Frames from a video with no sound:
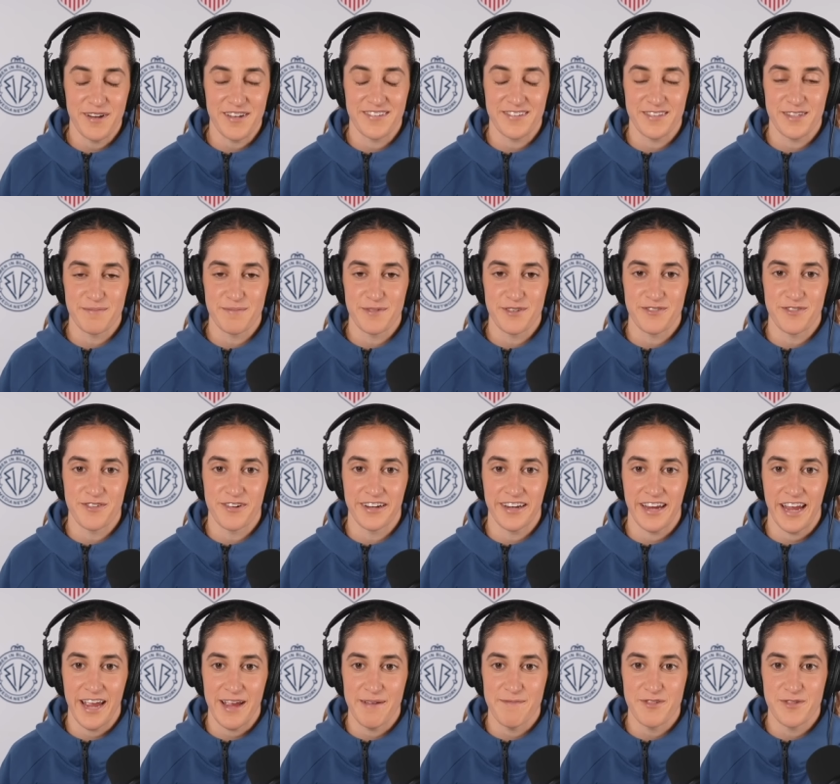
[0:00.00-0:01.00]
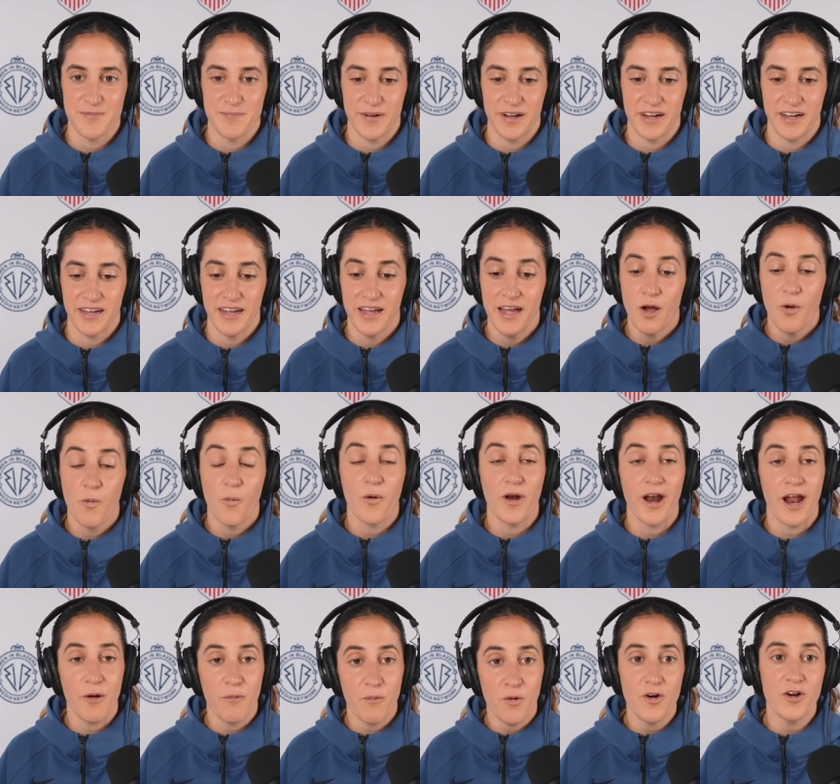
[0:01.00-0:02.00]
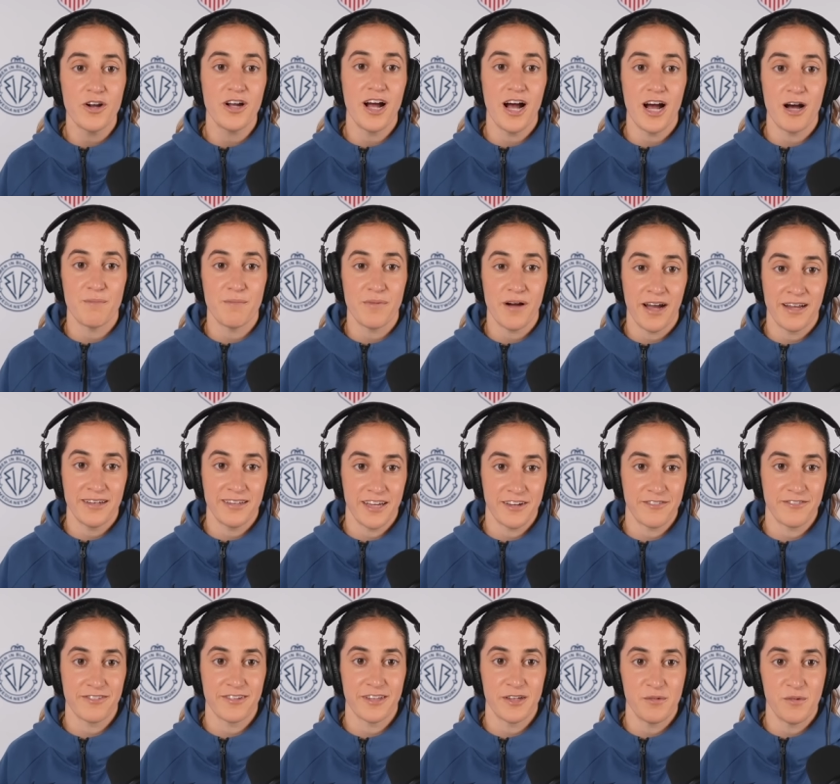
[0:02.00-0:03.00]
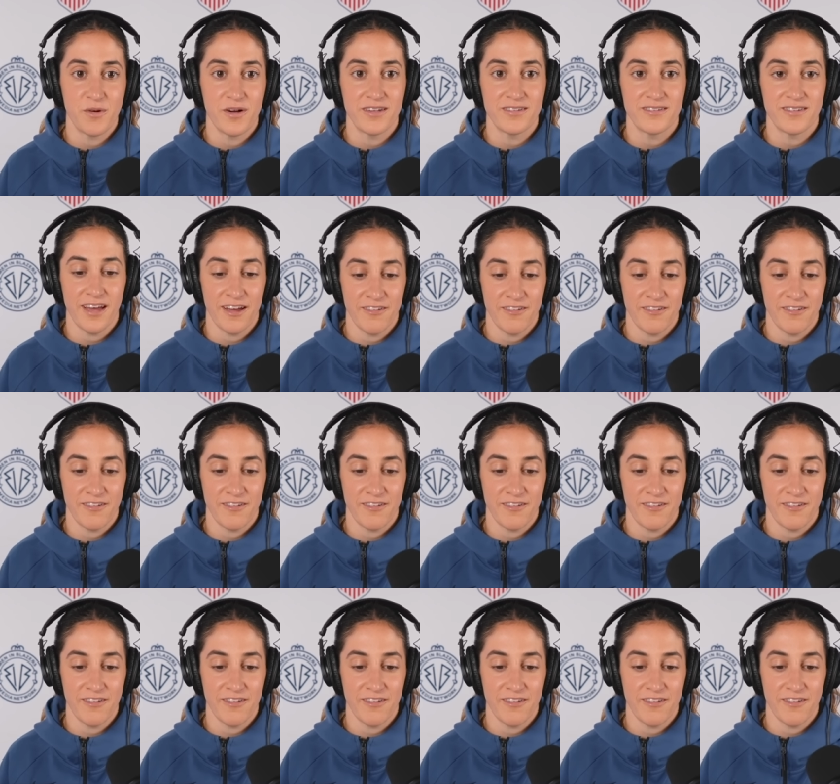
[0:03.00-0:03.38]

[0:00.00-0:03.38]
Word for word: sleep before games. But when I woke up, I definitely was.